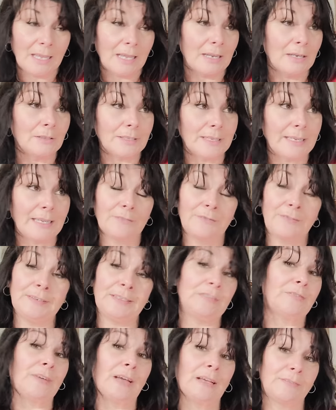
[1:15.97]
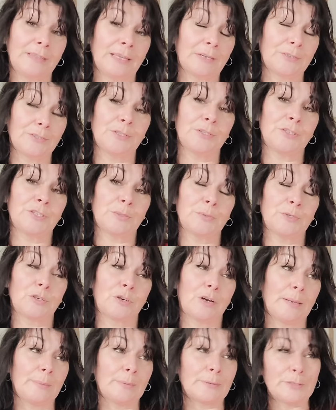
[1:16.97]
I only have fifty-five thousand
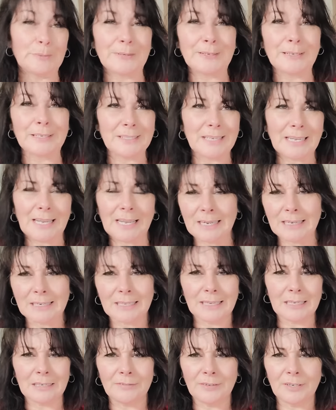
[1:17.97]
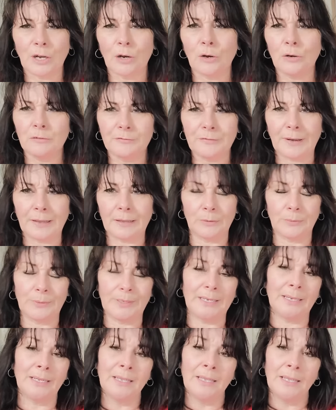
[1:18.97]
subscribers because I got kind of a cult
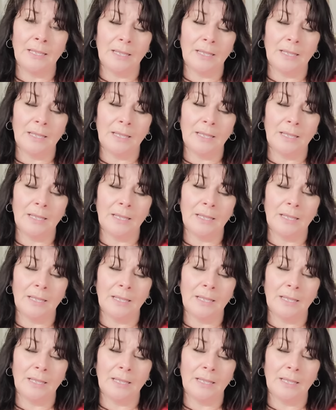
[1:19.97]
following